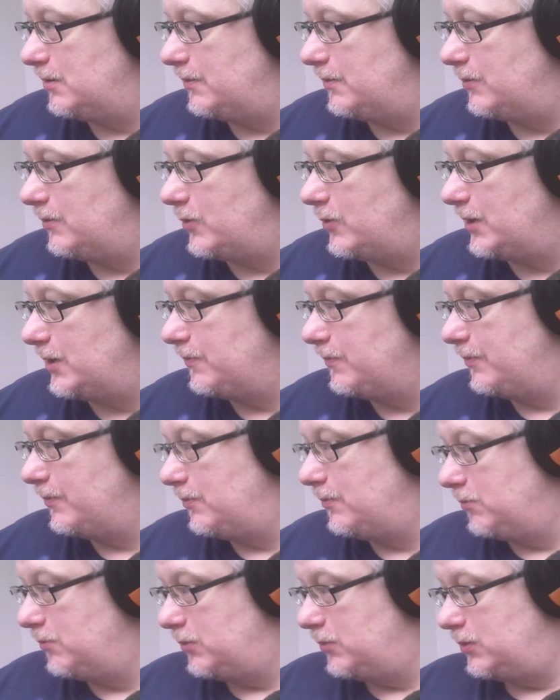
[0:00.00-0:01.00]
well,
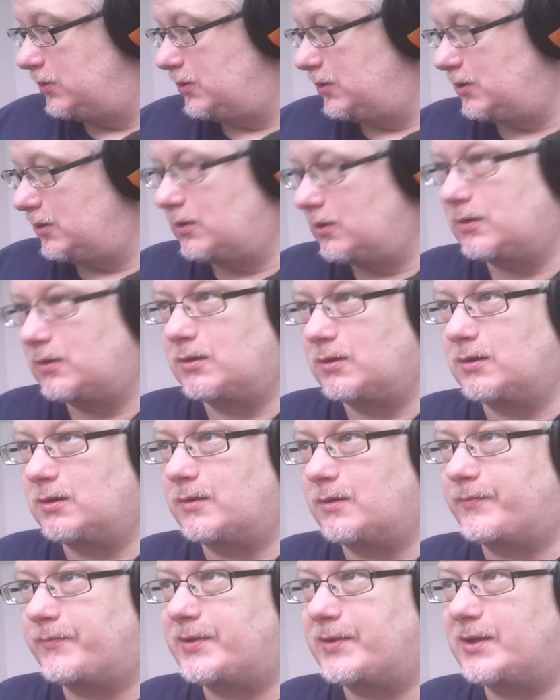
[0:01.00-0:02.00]

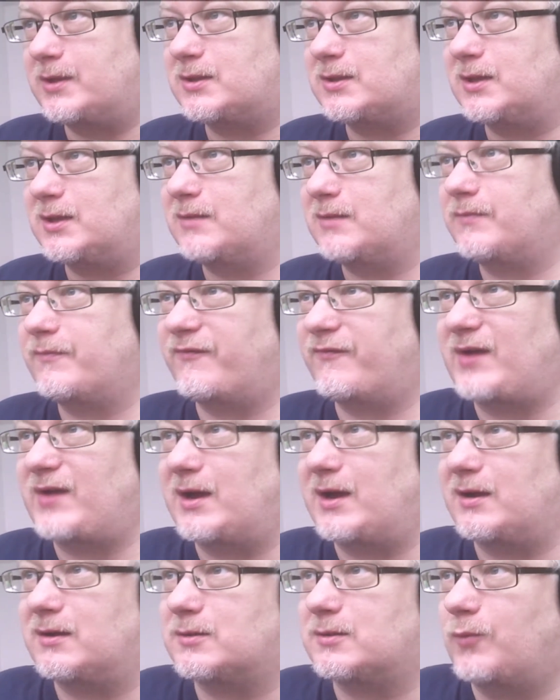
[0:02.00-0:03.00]
PC
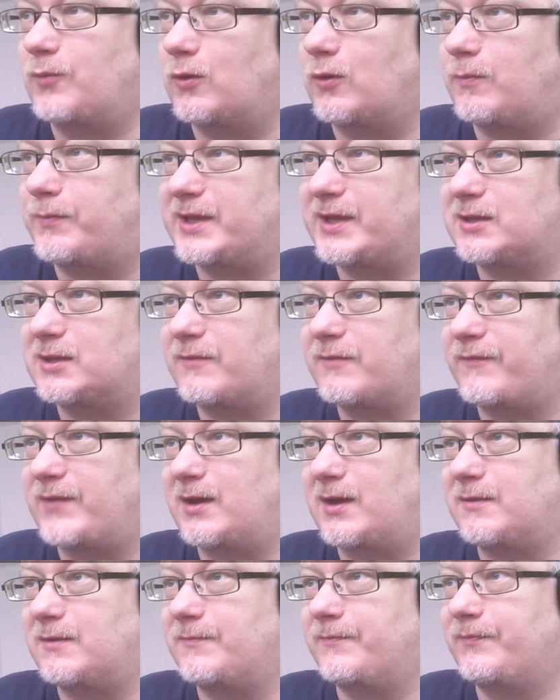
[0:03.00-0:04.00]
fan, small PC
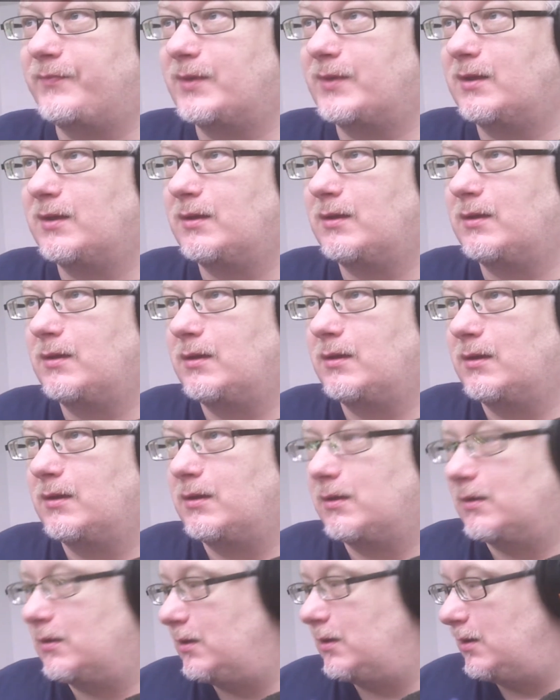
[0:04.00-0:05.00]
fan.
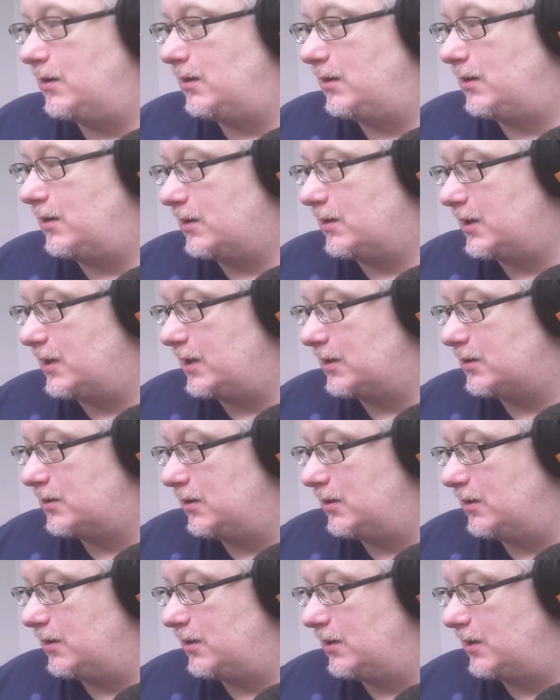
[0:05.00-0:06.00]
I guess
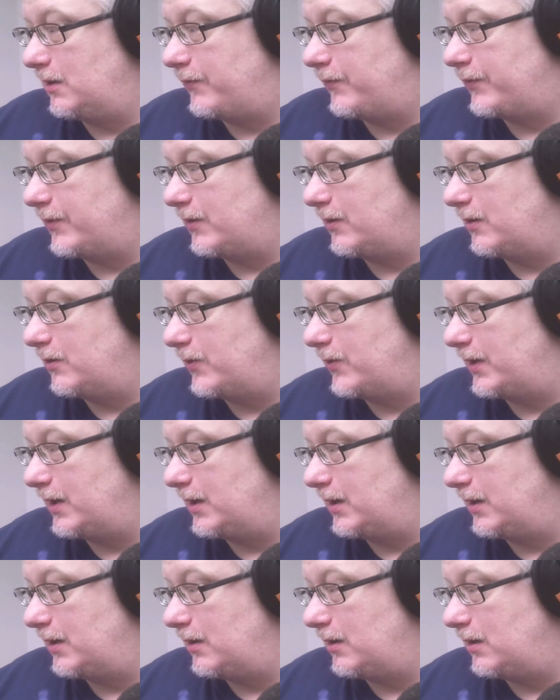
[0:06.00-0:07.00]
if you
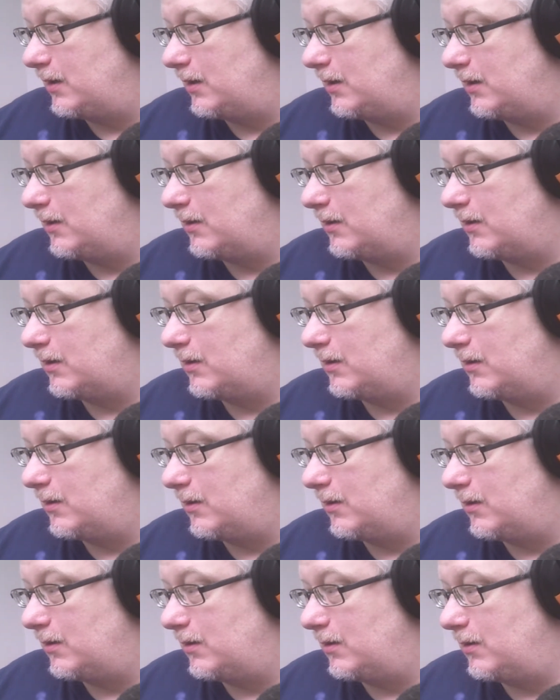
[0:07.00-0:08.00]
really
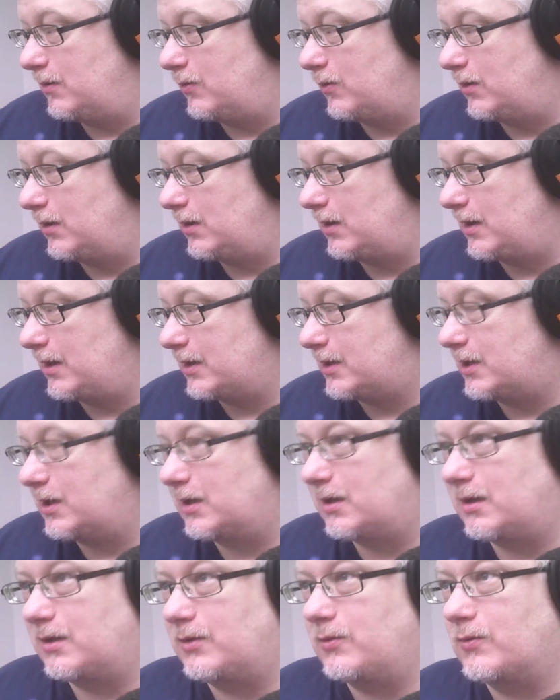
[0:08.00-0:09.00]
like
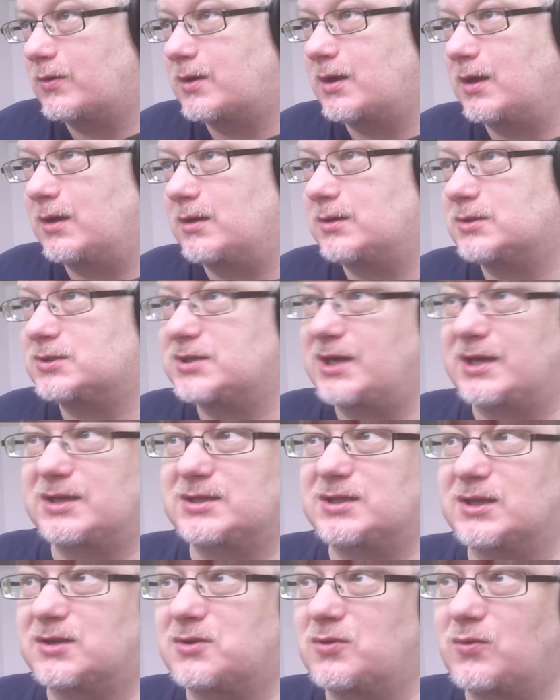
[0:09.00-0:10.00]
it, you can
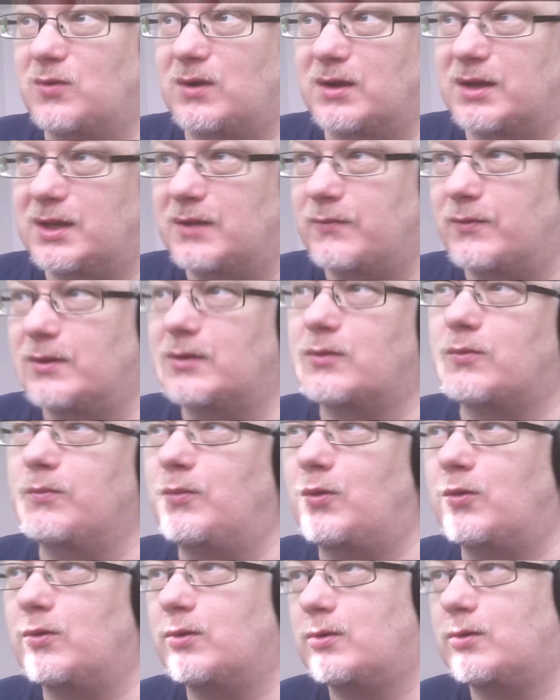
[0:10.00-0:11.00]
change it to an even
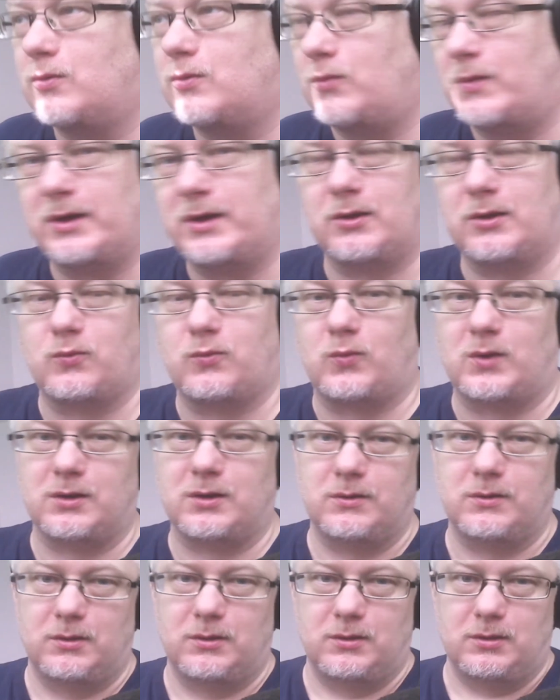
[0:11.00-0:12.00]
more quiet
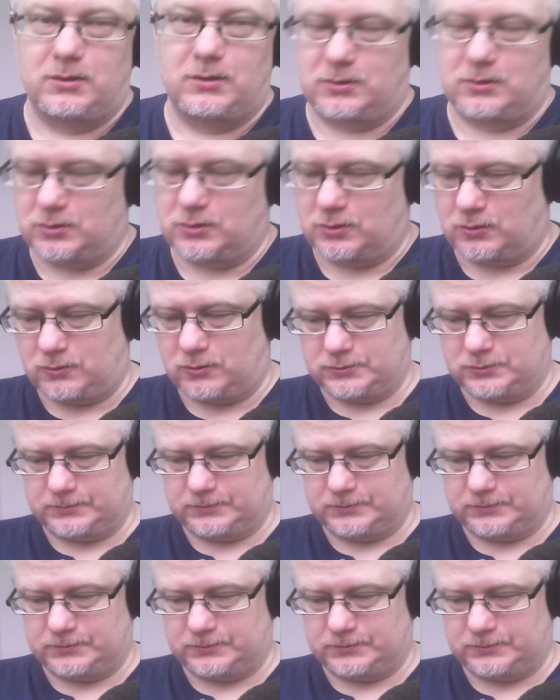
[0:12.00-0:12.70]
one. So